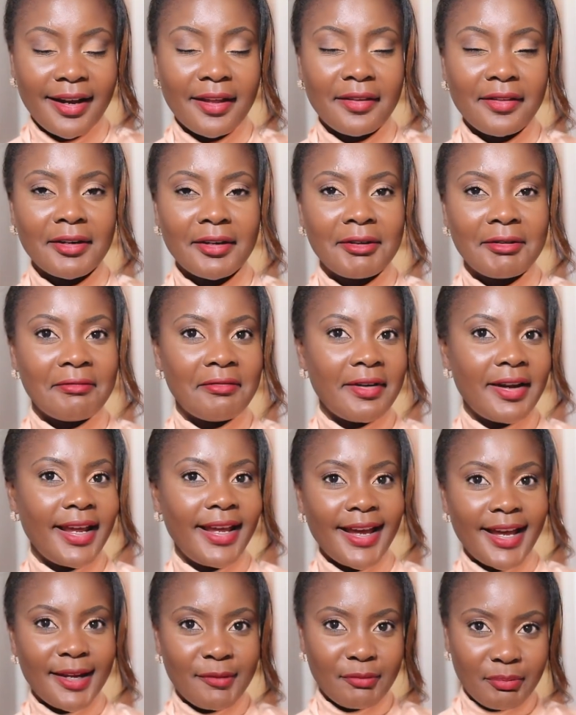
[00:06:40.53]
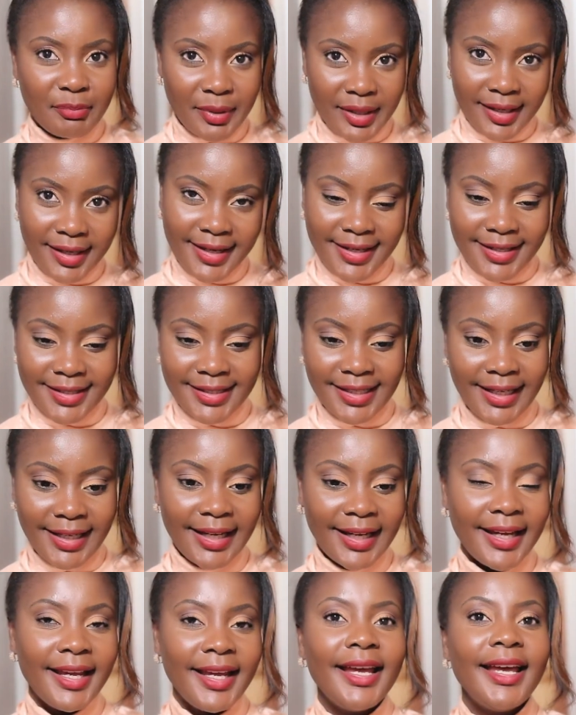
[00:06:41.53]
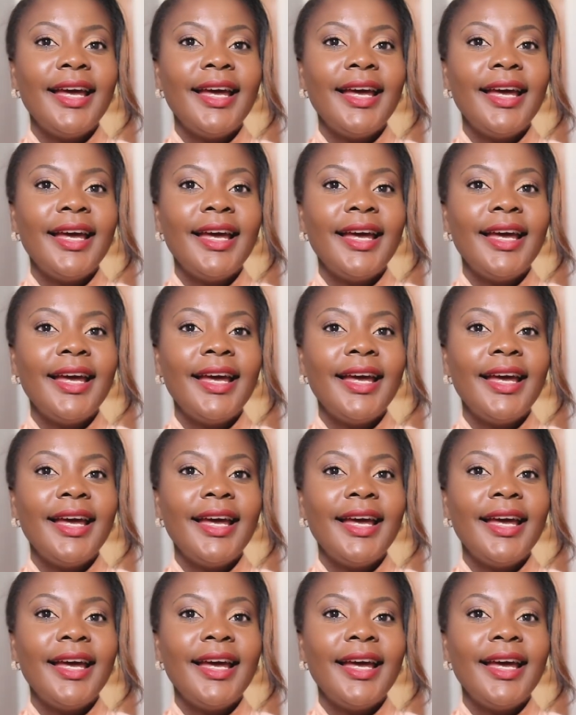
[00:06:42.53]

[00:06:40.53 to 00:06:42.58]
another gray and burgundy.